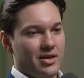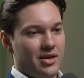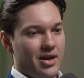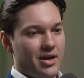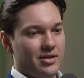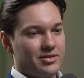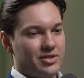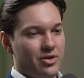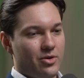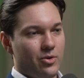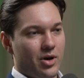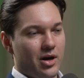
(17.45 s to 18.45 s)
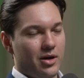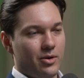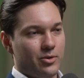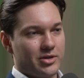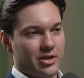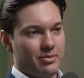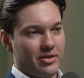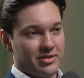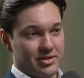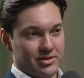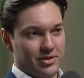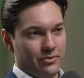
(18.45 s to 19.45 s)
Yeah, so we're talking about the
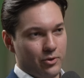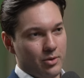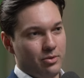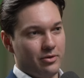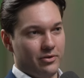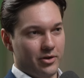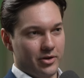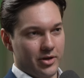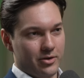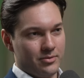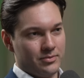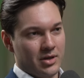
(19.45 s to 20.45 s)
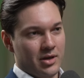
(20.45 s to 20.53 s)
60/40 portfolio.